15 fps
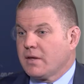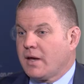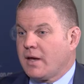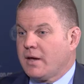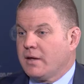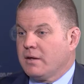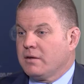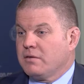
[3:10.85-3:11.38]

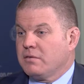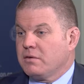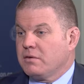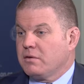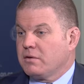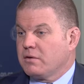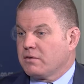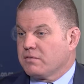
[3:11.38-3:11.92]
and
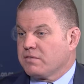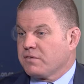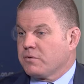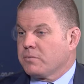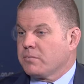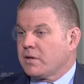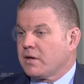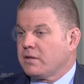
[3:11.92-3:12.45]

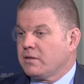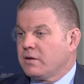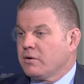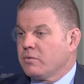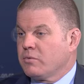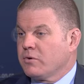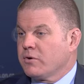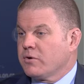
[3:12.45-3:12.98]
confirm that
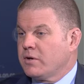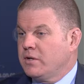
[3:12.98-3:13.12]
there were